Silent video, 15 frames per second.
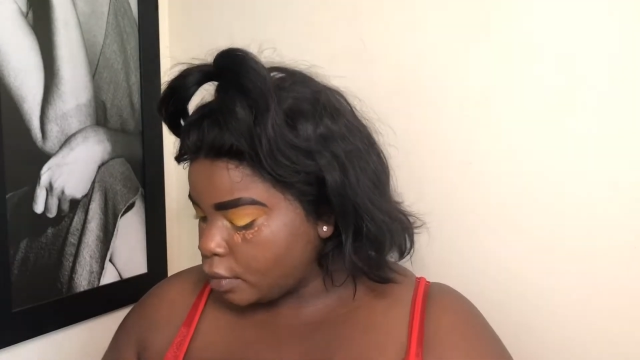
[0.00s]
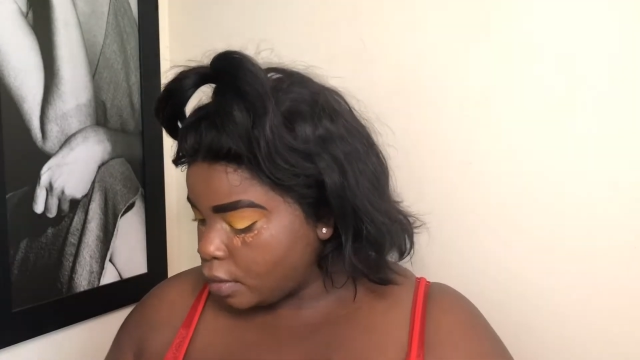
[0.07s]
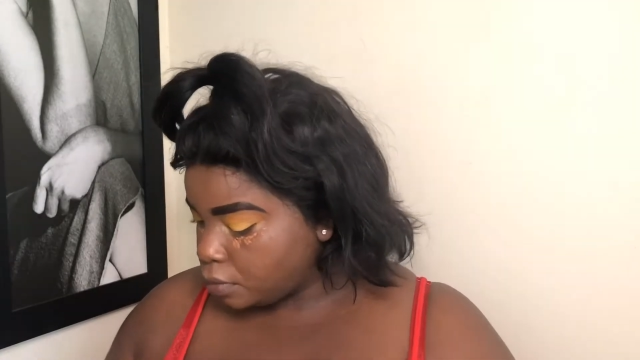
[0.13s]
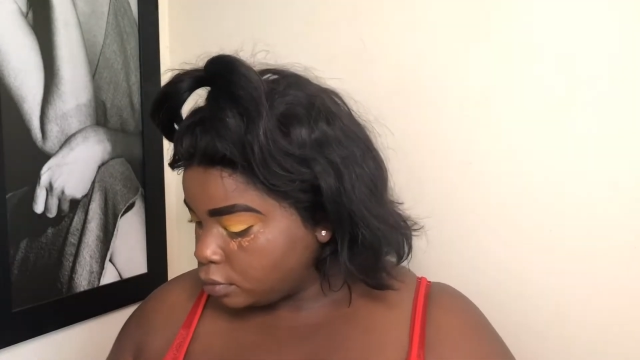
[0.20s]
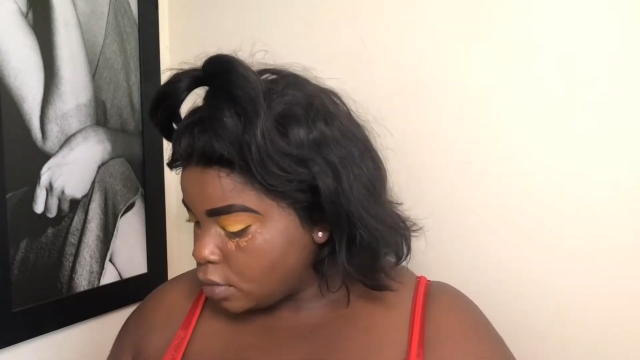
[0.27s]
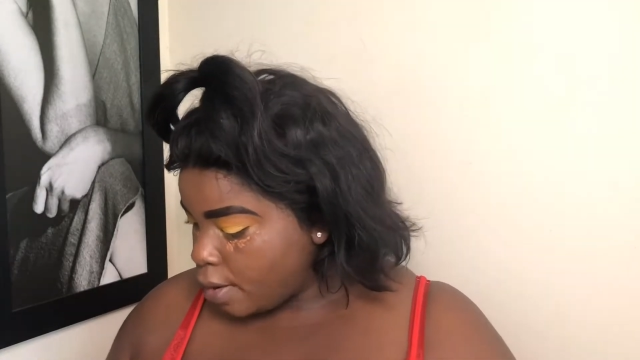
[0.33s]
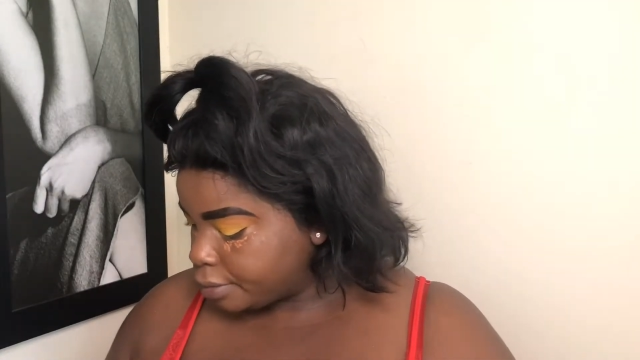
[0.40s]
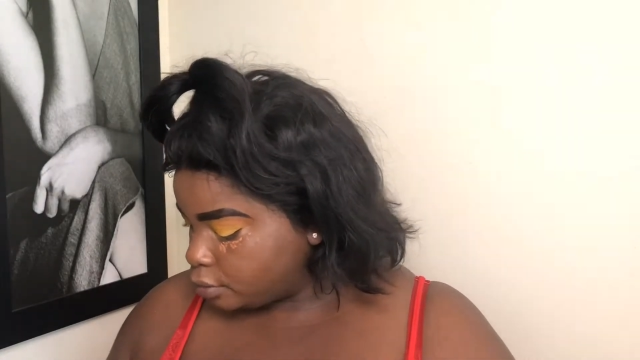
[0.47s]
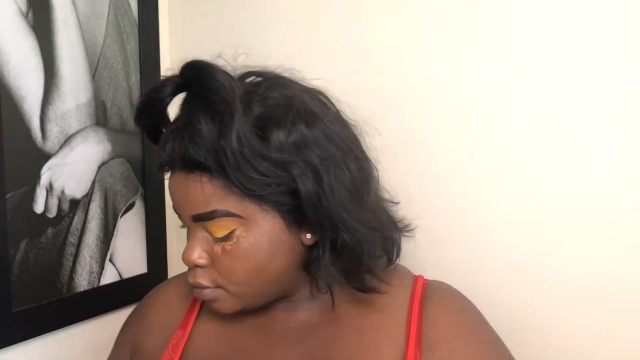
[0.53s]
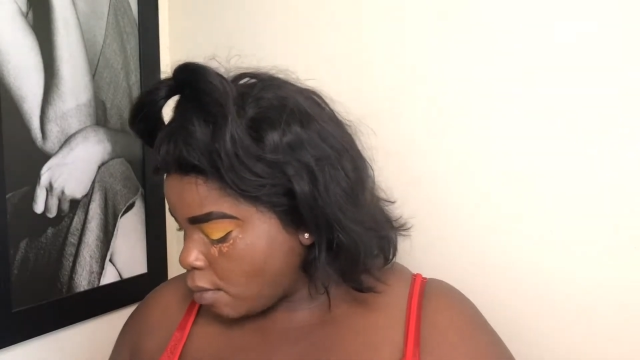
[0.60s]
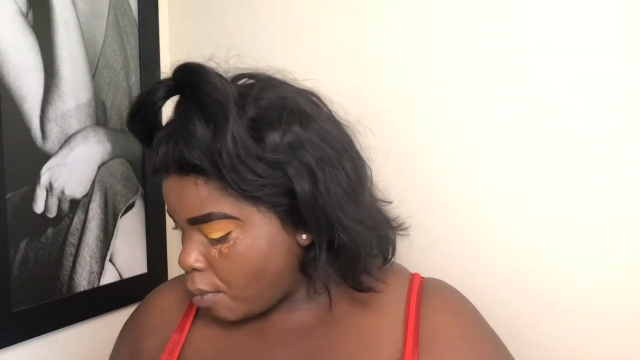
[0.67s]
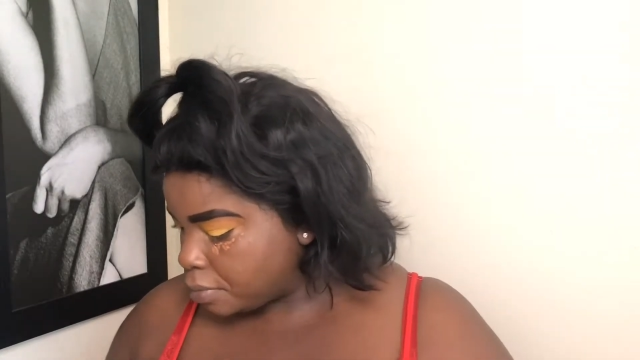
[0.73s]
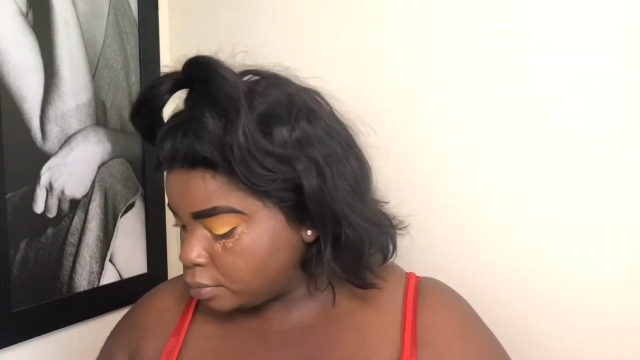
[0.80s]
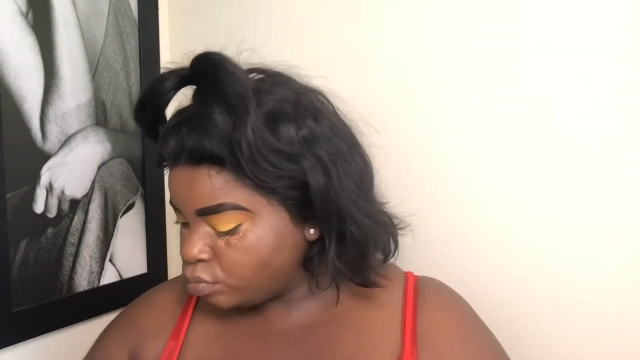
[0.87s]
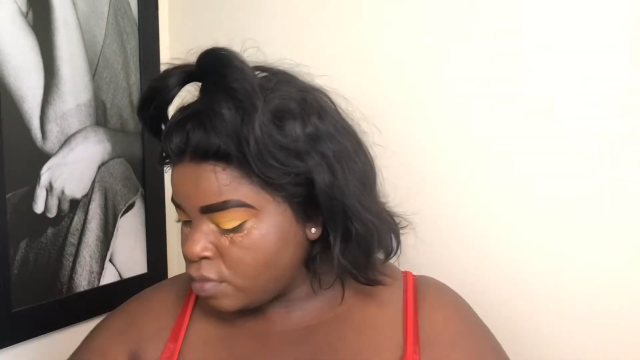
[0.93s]
so I'm going
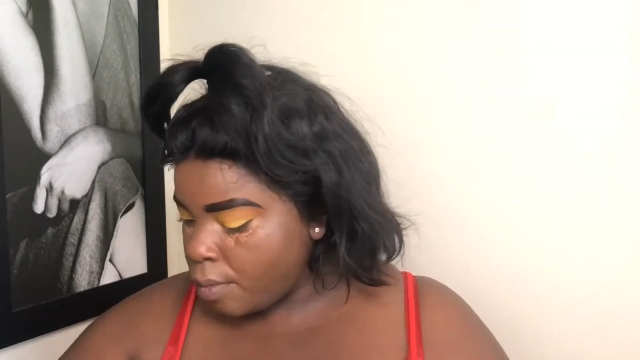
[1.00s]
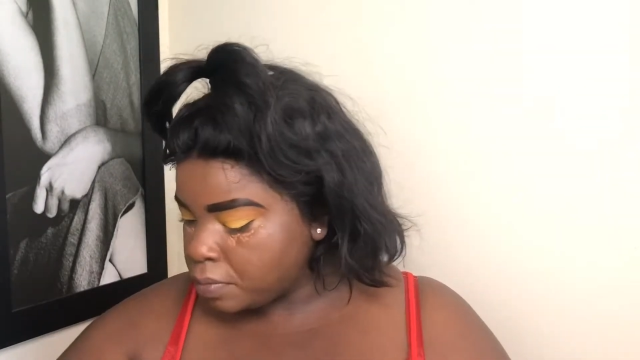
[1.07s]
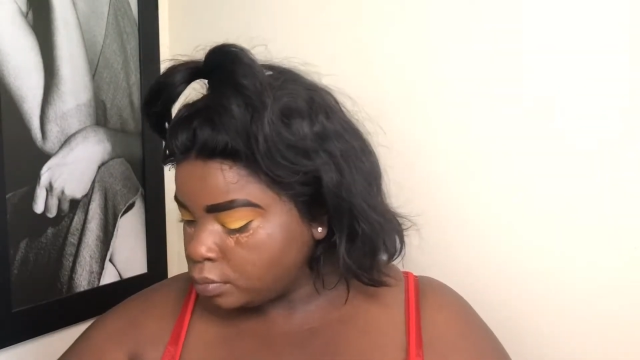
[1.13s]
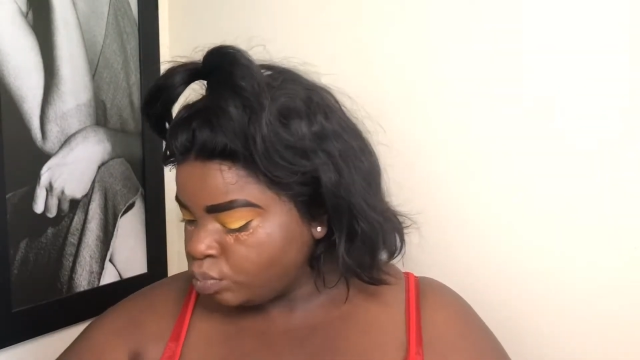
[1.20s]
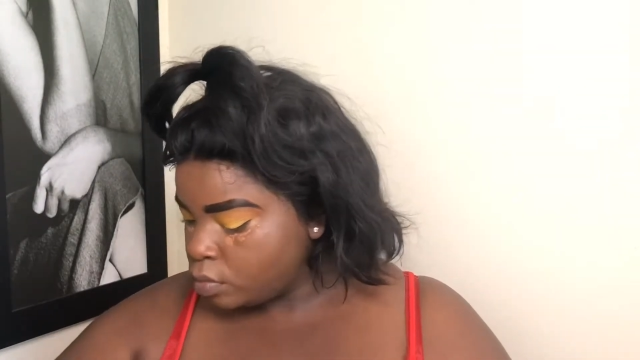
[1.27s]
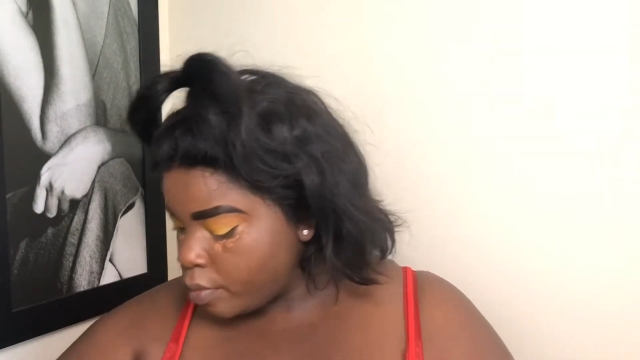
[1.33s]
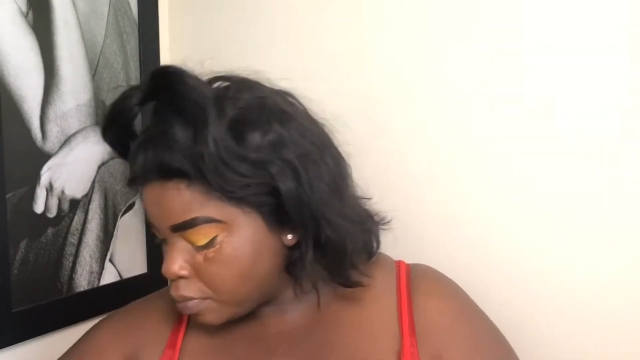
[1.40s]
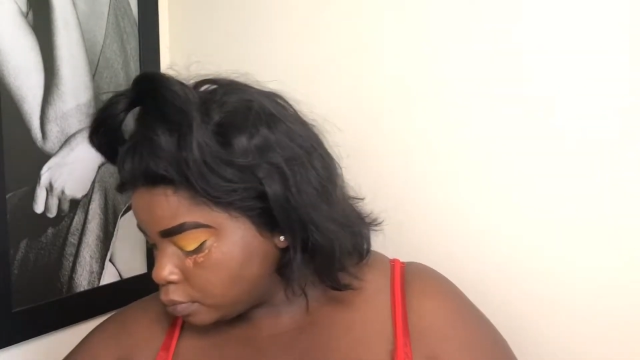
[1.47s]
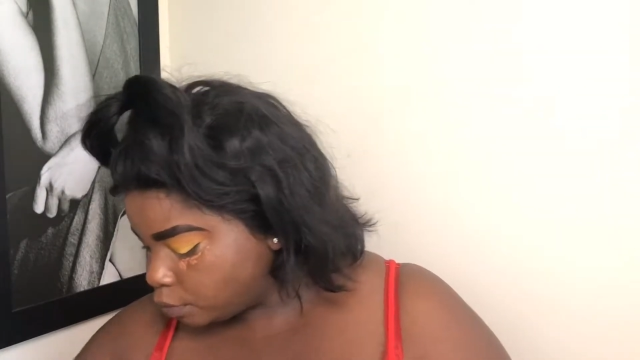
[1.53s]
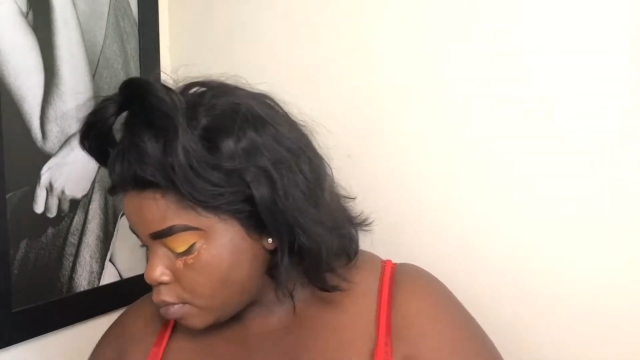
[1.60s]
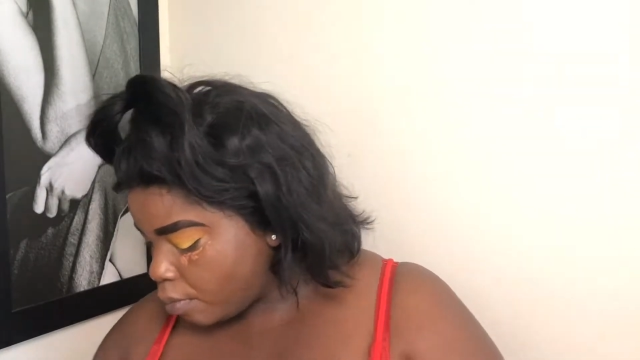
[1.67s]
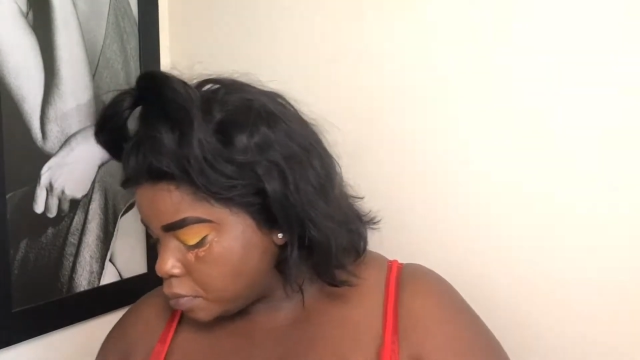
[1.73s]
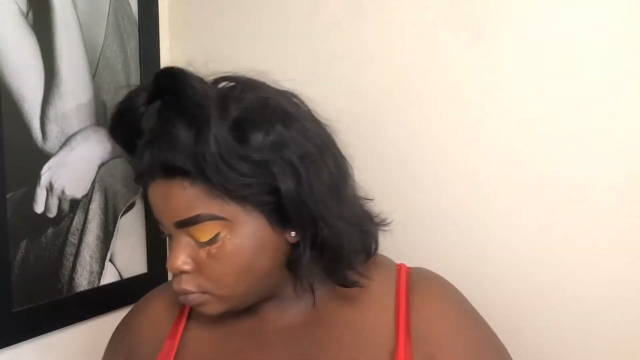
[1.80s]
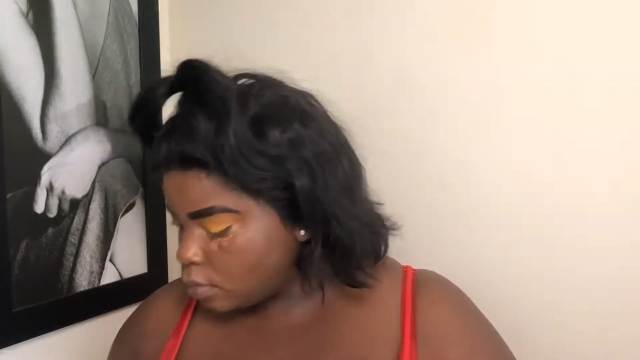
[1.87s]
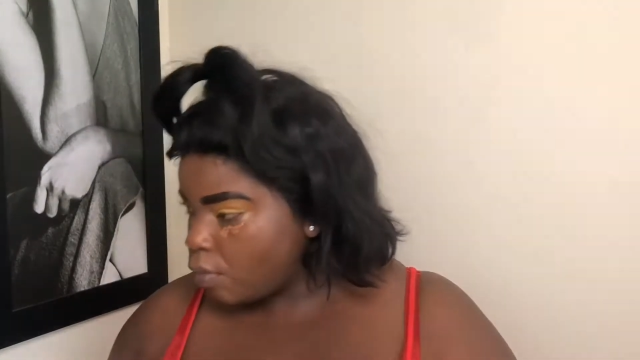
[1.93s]
to try to use
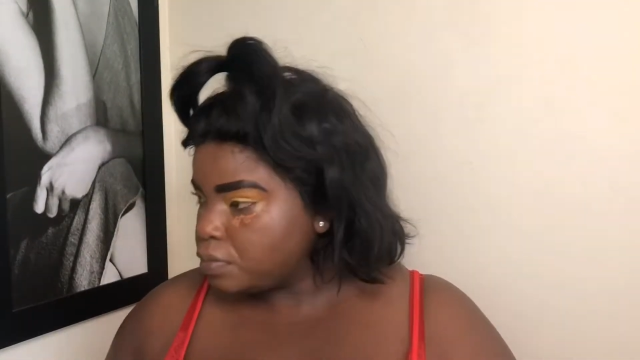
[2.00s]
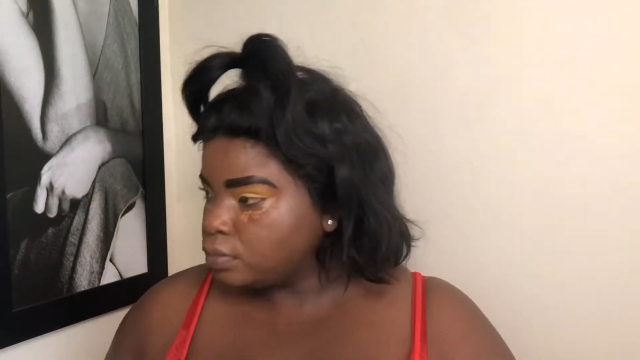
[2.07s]
it.